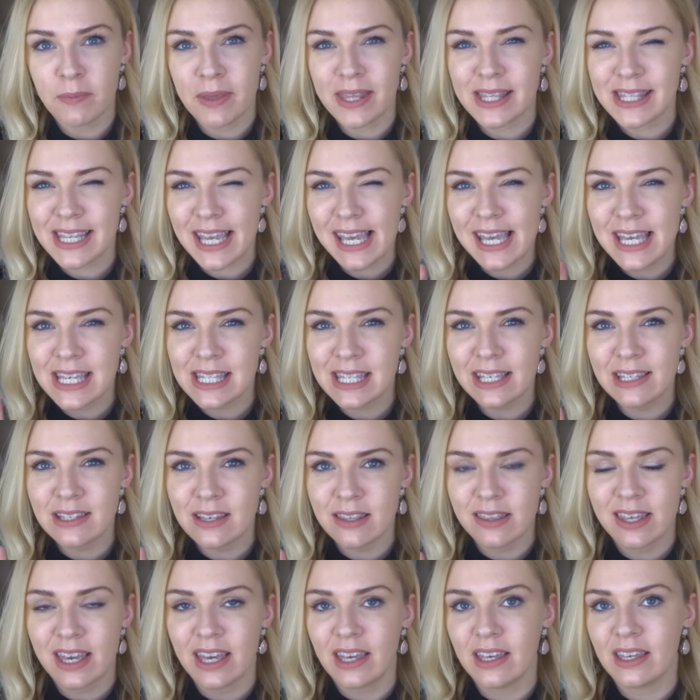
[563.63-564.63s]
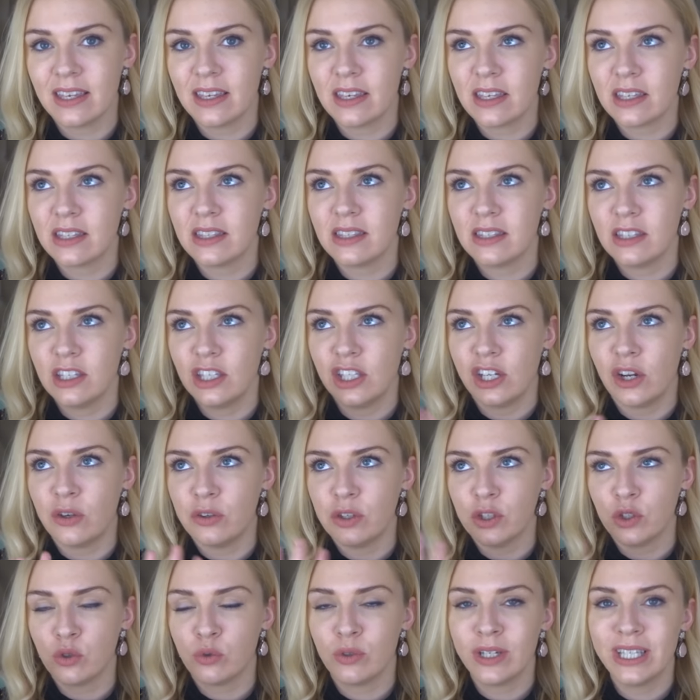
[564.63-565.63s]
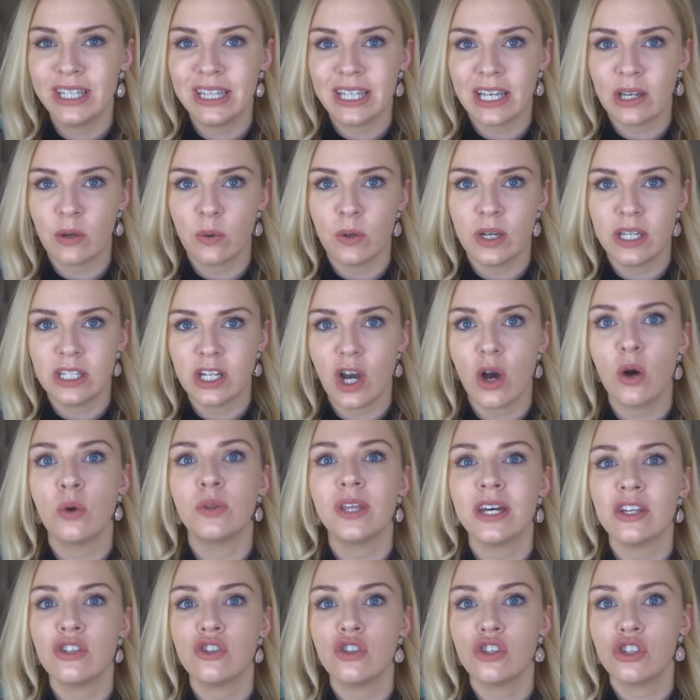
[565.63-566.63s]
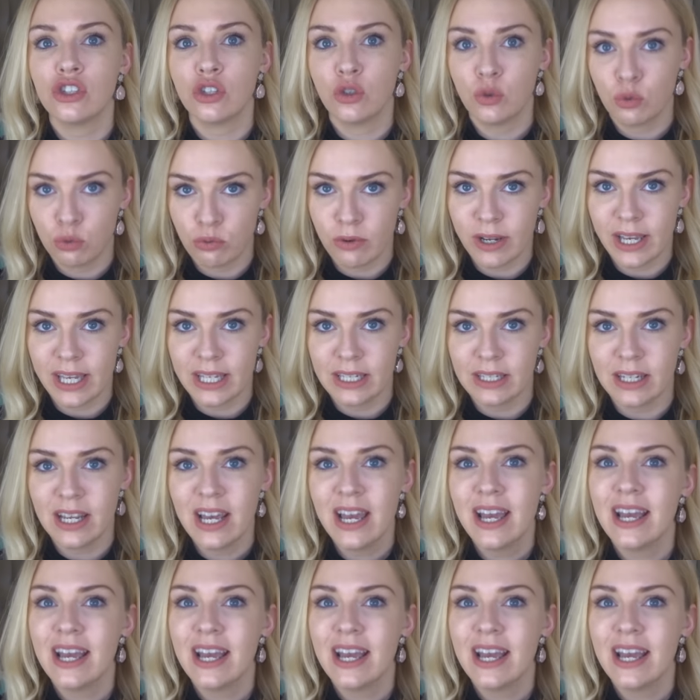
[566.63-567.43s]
It's easy to think, you know, the green liquid, oh, that's just green.